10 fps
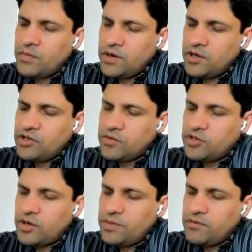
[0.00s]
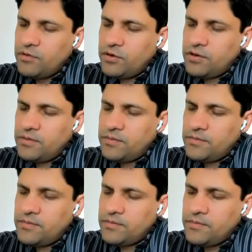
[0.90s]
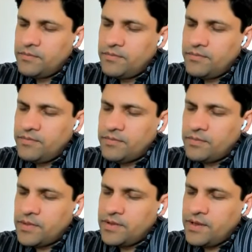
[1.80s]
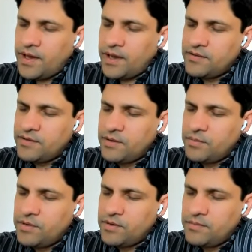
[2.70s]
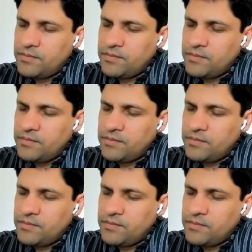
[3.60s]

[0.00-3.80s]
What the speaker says: One day she was chopping wood and the axe slipped.